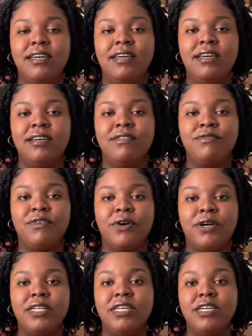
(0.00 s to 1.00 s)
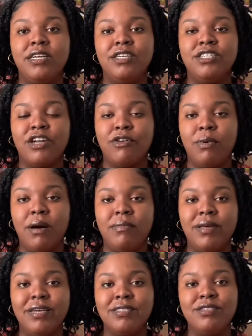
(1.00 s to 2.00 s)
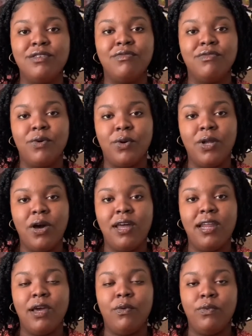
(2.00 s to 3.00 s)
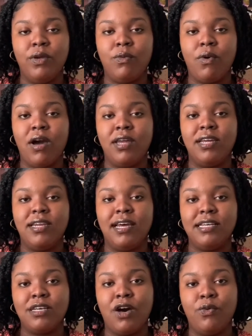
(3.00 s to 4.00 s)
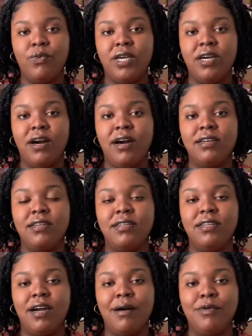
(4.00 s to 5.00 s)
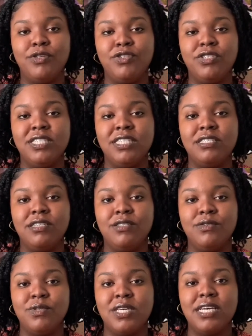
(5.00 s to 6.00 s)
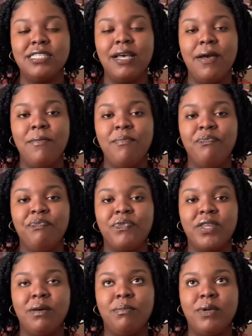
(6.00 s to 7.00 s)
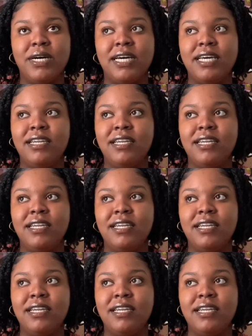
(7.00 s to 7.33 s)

for the general public to vote on, and we won, and that's how we got the opportunity to do this. But